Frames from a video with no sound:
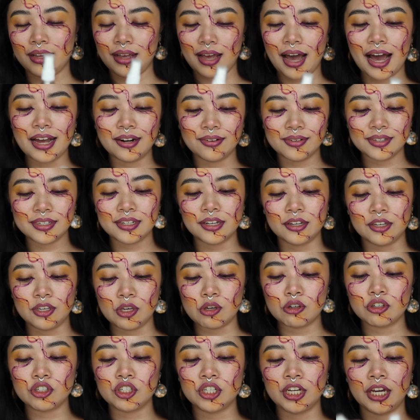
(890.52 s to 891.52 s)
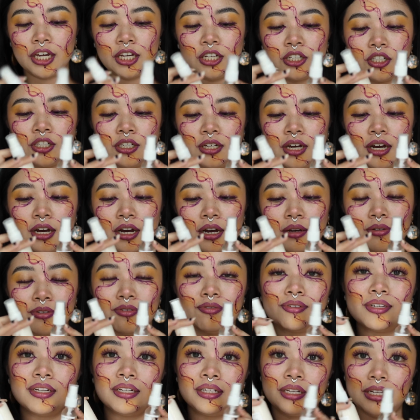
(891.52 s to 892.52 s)
I don't see a huge change
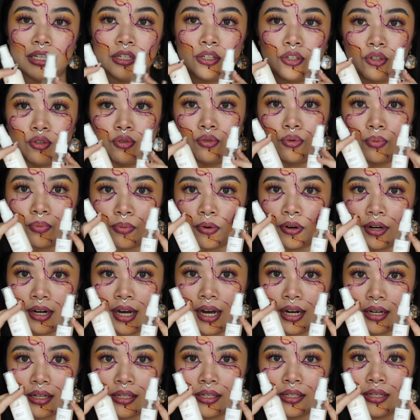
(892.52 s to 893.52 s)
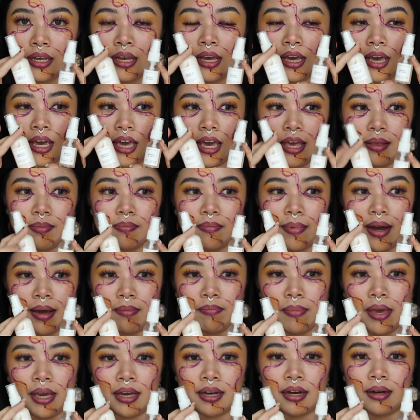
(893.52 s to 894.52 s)
using these 2 products in my
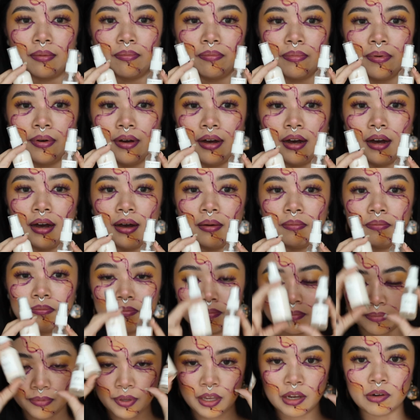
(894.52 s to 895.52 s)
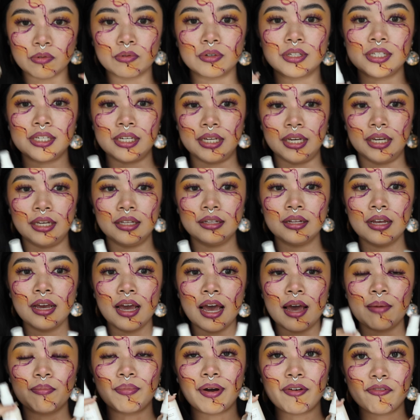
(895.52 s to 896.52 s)
makeup routine.
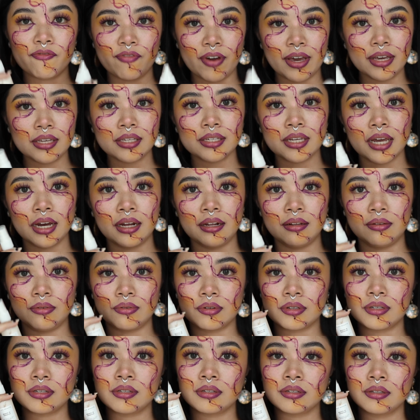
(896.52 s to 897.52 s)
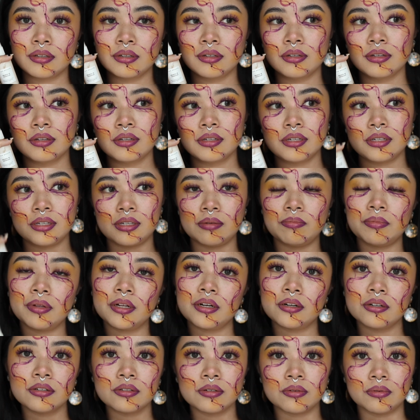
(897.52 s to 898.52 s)
My face kind of looks
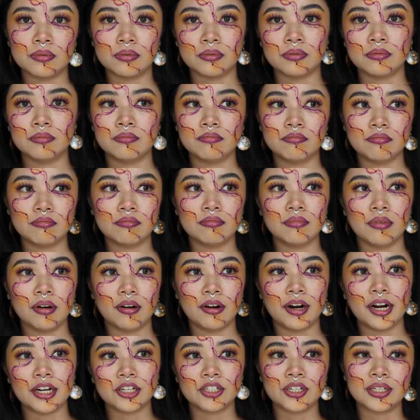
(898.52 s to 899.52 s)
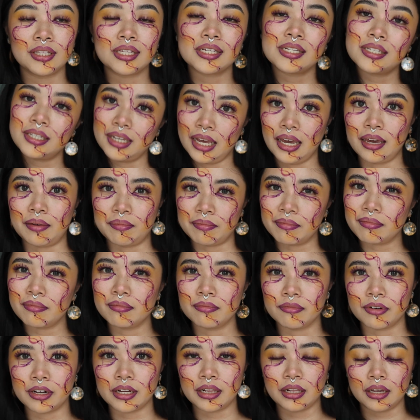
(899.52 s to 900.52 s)
similar to are actually the same
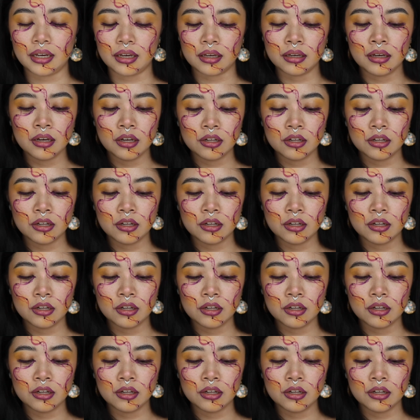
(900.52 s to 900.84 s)
really